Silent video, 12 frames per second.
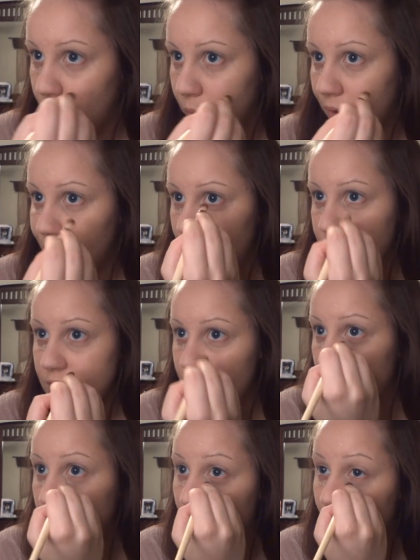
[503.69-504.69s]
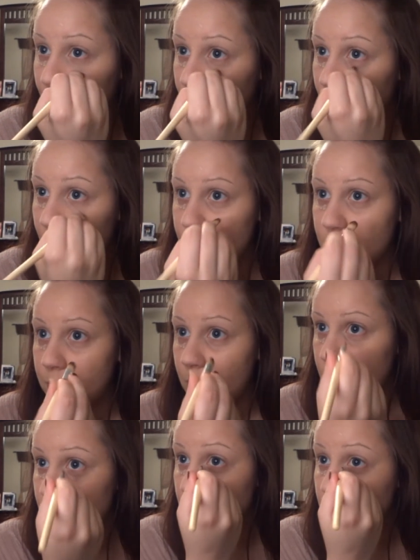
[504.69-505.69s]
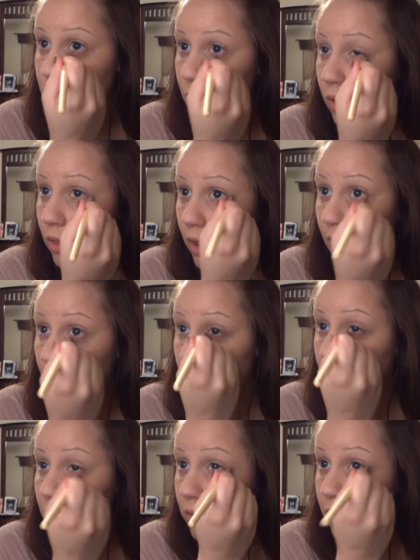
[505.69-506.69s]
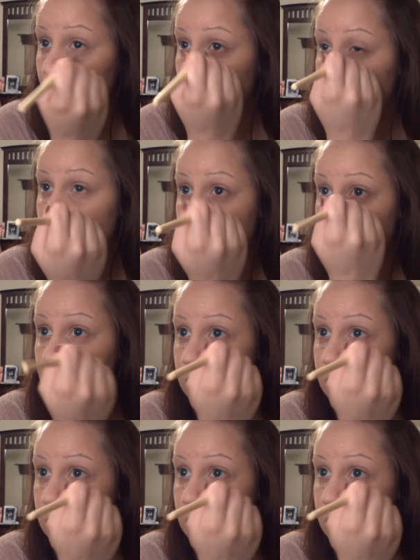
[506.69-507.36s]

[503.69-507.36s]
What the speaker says: whenever I just kind of pat it in as opposed to just going like this and